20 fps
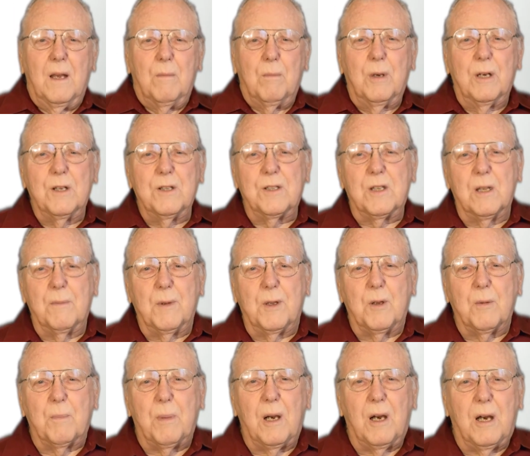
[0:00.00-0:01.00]
brings them
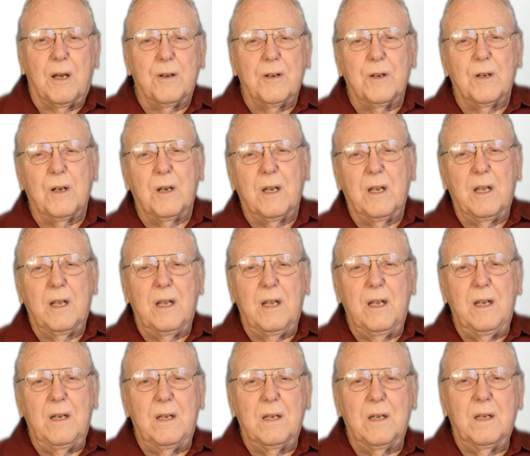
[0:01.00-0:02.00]
to ponder
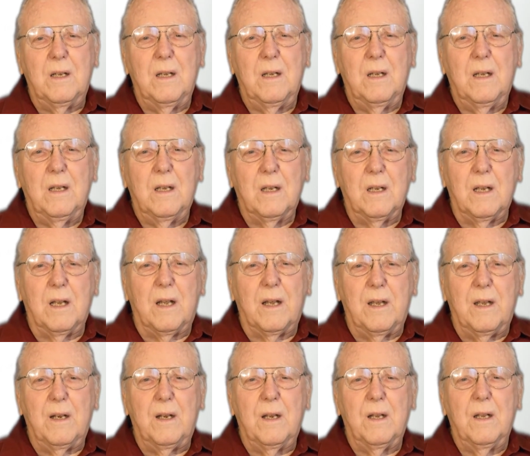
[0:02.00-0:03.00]
heat,
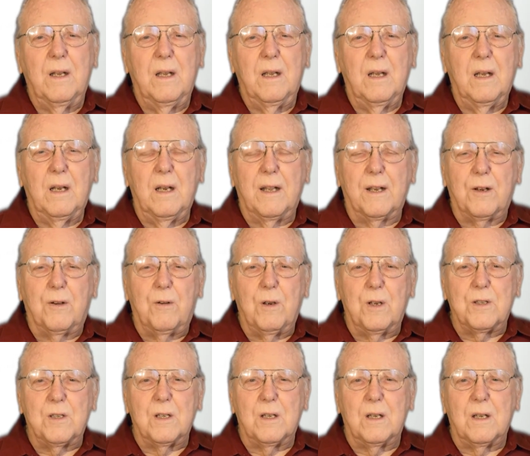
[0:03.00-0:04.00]
light,
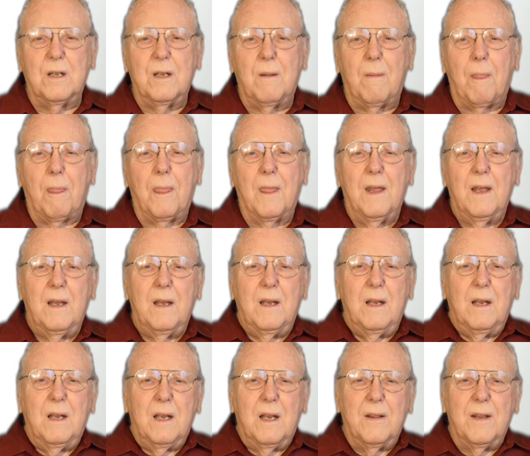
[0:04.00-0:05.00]
electricity,
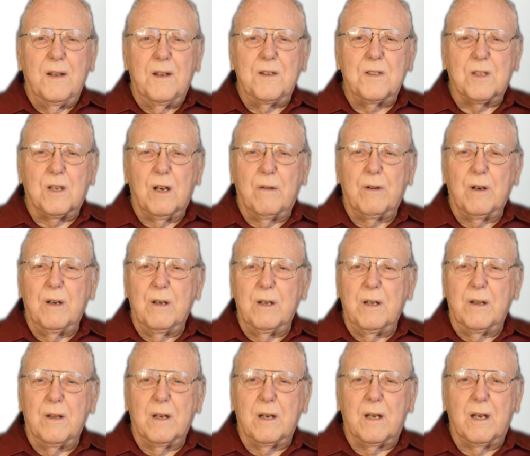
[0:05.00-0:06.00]
and they discover
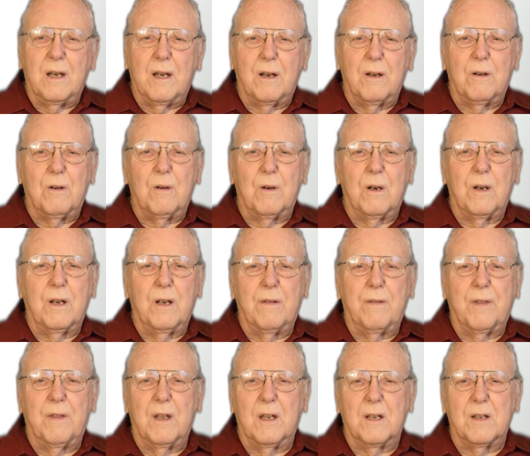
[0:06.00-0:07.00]
another category of
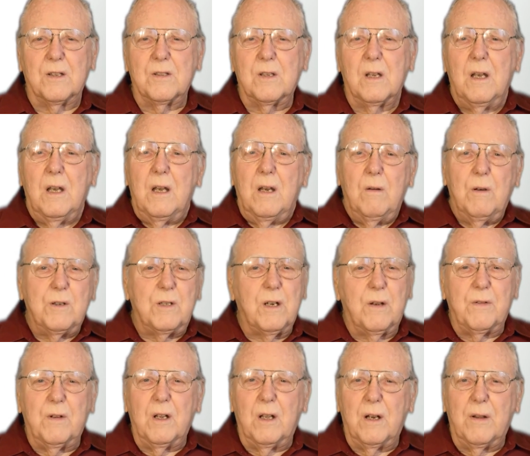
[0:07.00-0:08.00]
things which
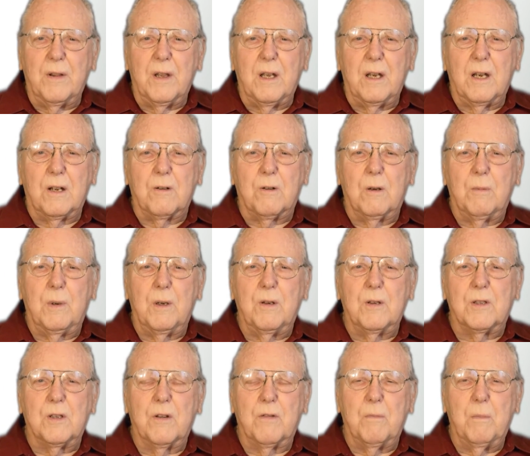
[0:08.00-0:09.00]
have none of the
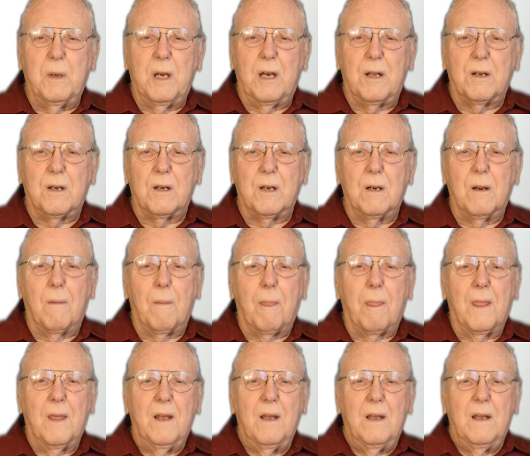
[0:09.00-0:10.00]
attributes of matter.
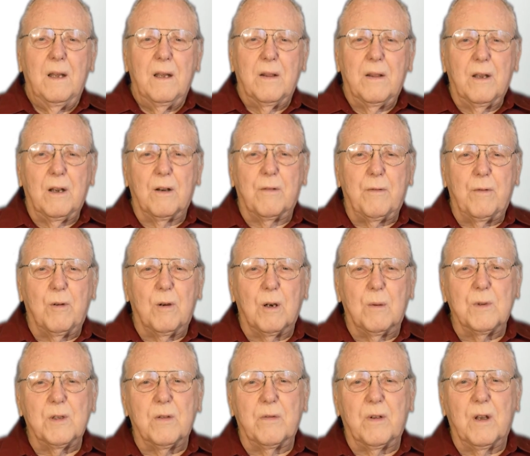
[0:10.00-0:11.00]
They are
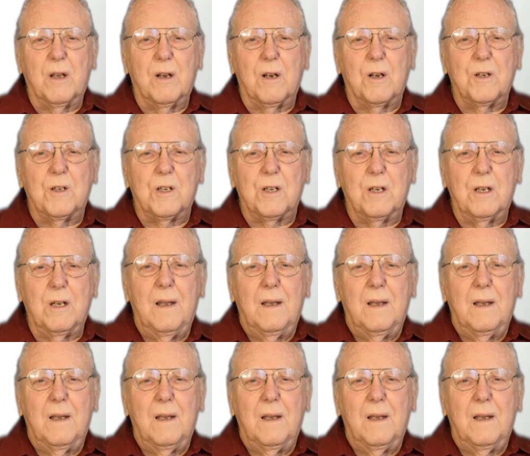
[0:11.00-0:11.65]
forms of energy.